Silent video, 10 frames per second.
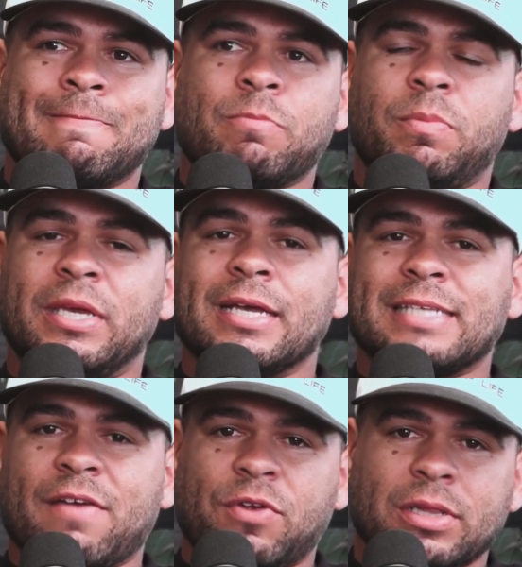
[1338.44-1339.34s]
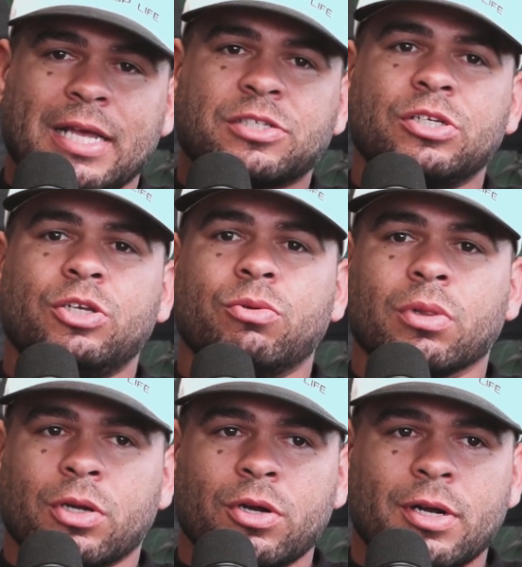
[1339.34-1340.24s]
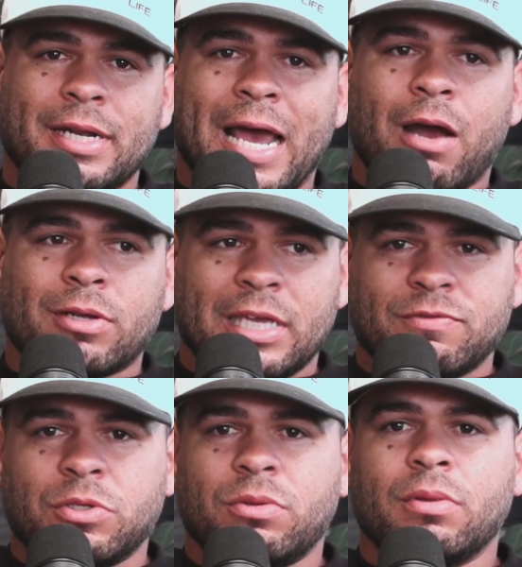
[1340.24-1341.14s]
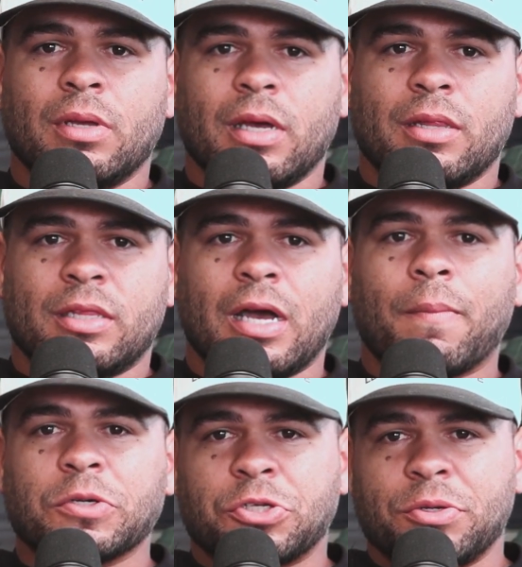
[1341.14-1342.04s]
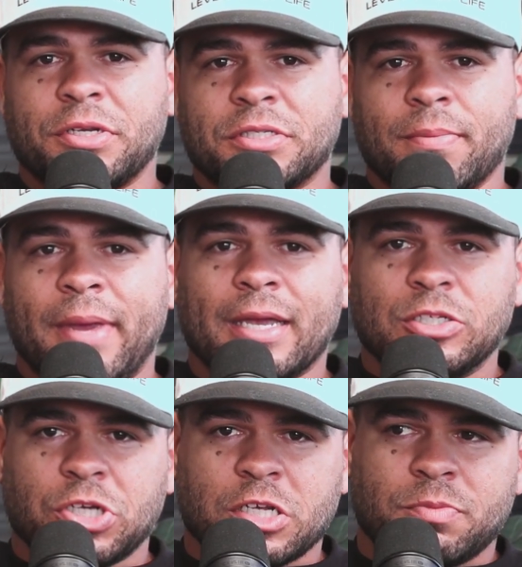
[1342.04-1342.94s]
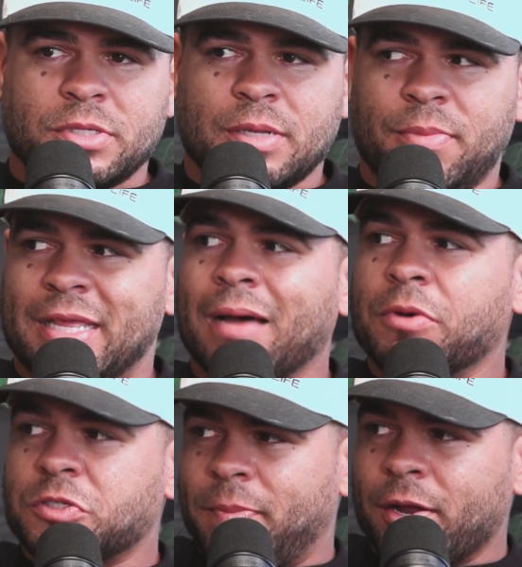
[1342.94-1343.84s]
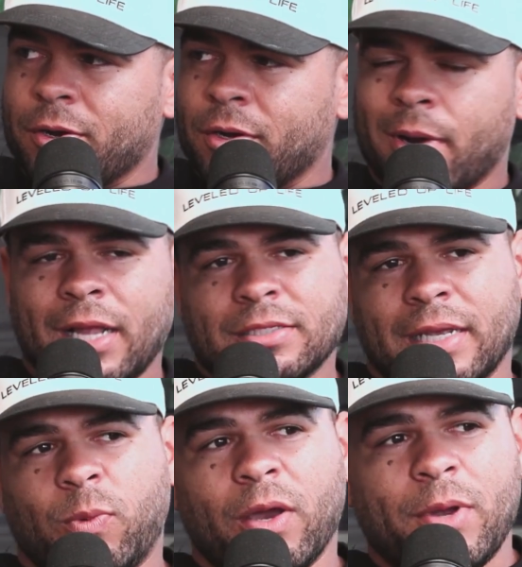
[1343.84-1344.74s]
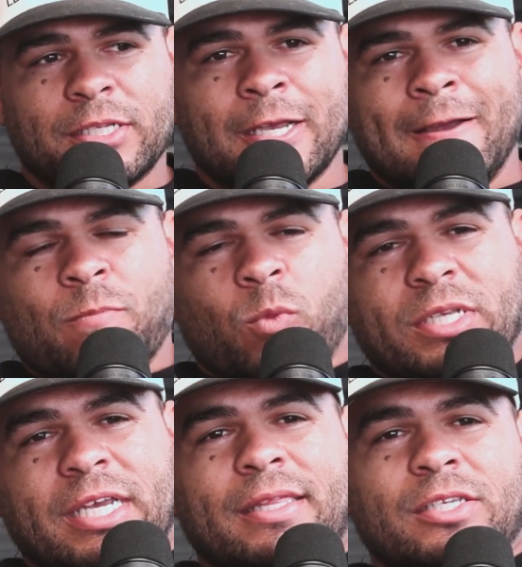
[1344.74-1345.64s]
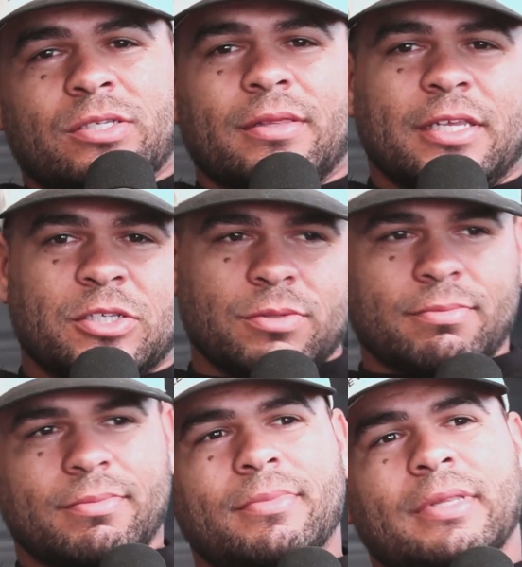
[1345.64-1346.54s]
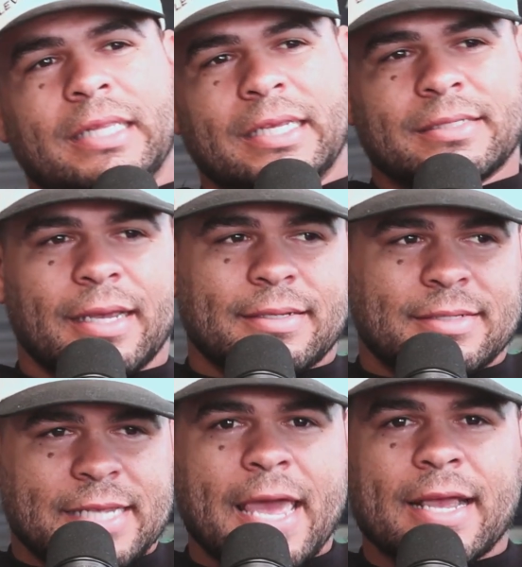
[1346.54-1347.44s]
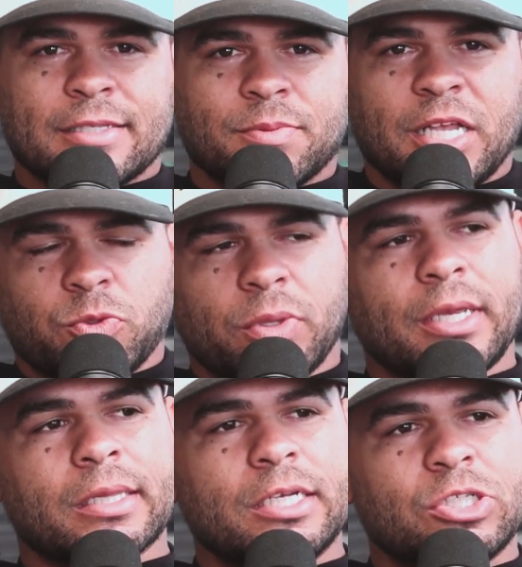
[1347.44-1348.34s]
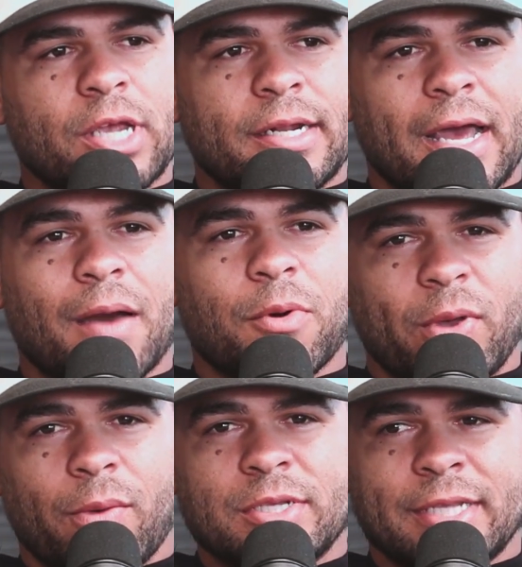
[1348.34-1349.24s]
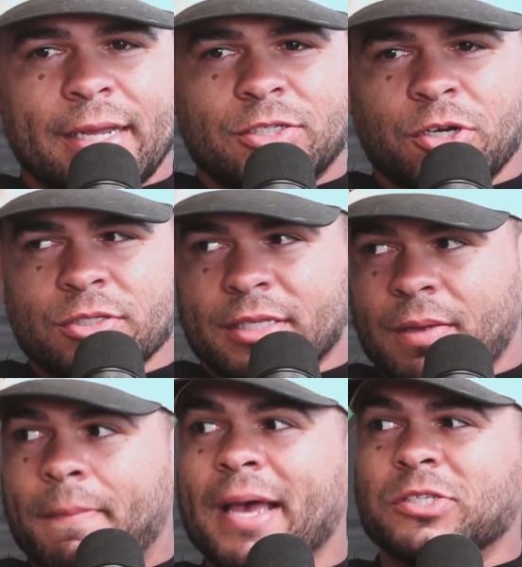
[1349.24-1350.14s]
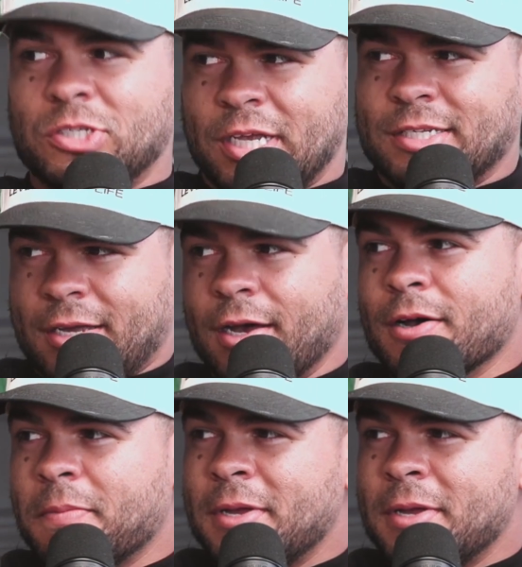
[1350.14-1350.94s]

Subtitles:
because every lesson you learn now gives you the opportunity to make adjustments and be that much better, right? It's like we say this like saying, it's really cliche now, but we always say at church, like, the best is yet to come.